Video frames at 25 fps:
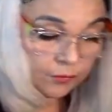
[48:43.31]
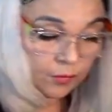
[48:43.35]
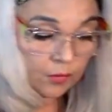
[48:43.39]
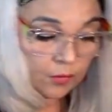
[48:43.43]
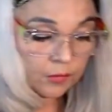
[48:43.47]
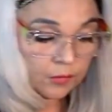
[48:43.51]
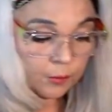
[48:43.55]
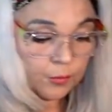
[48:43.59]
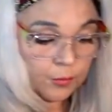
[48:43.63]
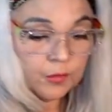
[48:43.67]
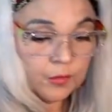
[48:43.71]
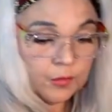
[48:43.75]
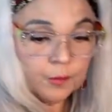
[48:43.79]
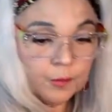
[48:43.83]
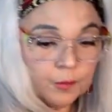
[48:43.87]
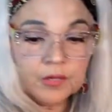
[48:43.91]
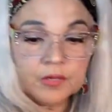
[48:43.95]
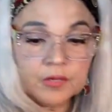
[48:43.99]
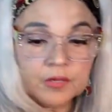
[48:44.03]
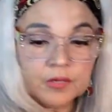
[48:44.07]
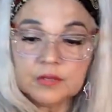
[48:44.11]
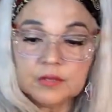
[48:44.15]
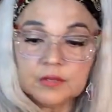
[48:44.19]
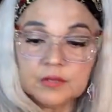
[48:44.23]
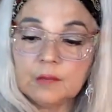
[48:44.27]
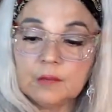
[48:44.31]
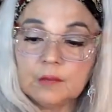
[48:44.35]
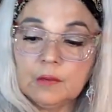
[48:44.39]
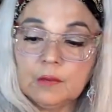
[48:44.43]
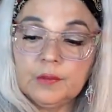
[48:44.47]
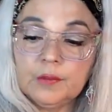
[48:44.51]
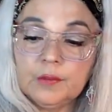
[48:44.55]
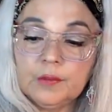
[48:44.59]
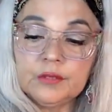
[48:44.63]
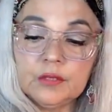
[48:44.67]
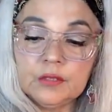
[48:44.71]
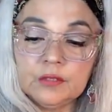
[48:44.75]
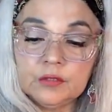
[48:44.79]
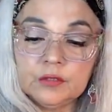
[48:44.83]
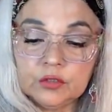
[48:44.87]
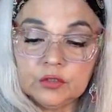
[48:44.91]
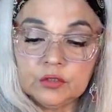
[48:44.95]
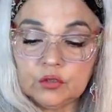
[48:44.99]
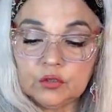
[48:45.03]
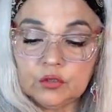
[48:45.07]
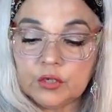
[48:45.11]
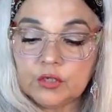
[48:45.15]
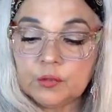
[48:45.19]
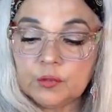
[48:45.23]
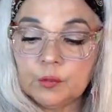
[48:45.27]
all the pretty pendants that come up. Here's a little
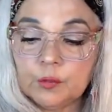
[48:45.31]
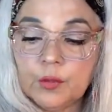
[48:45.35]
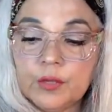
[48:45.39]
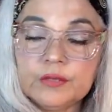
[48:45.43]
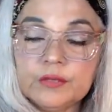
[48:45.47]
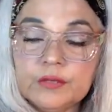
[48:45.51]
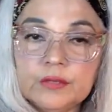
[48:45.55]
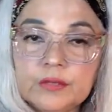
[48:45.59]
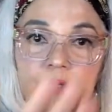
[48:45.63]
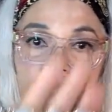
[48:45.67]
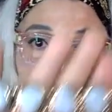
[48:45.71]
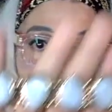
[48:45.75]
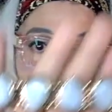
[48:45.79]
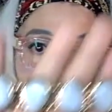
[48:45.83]
stretch bracelet. It's